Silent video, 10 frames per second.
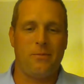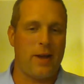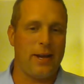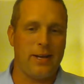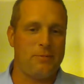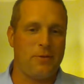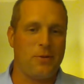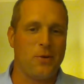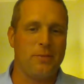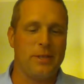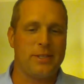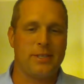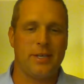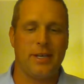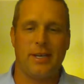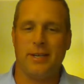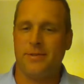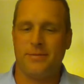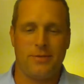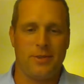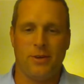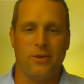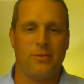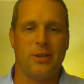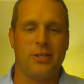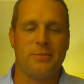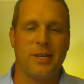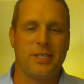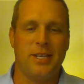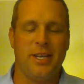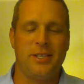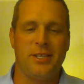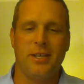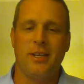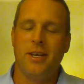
I need performance. Told them all the specs of the engine.